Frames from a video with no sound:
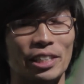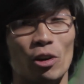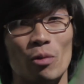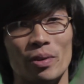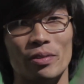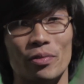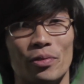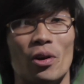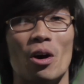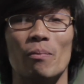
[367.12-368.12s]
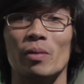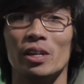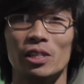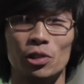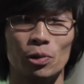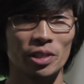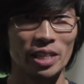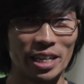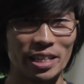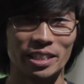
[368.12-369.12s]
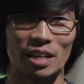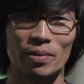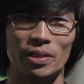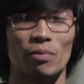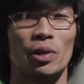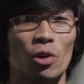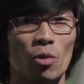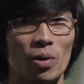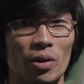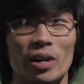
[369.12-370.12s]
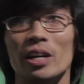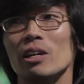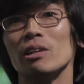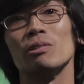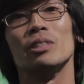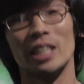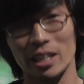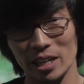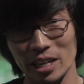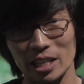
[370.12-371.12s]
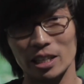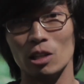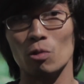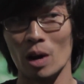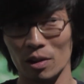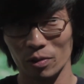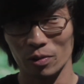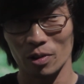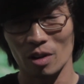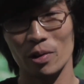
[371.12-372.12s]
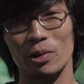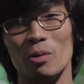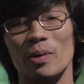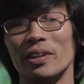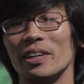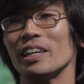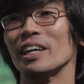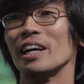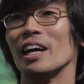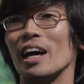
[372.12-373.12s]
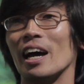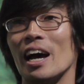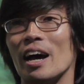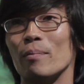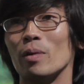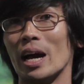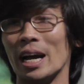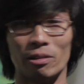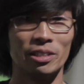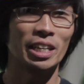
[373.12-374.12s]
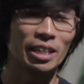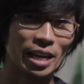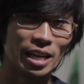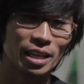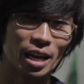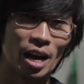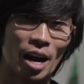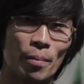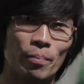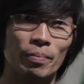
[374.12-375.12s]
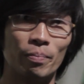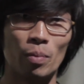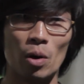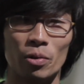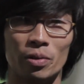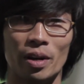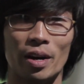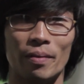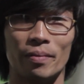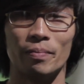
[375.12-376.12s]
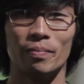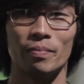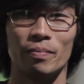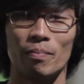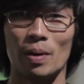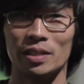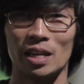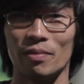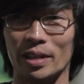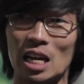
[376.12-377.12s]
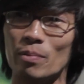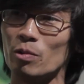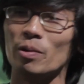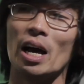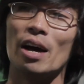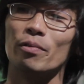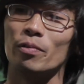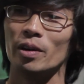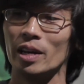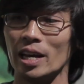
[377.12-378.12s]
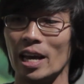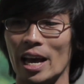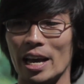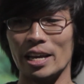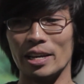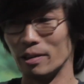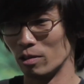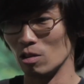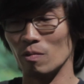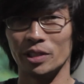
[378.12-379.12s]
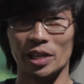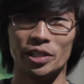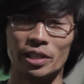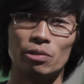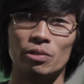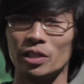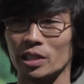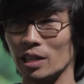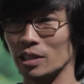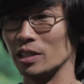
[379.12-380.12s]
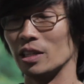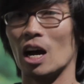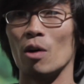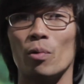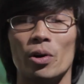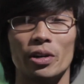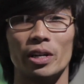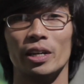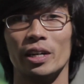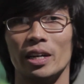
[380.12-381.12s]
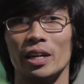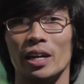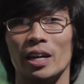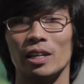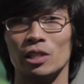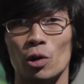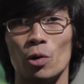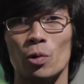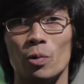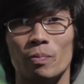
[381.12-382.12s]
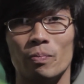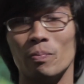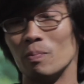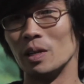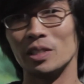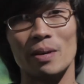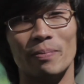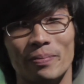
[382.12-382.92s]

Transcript: open from Tuesday, the 7th of October, to Sunday, the 12th of October. And on Saturday, both myself and Debbie will have a conversation to discuss our work. So please come.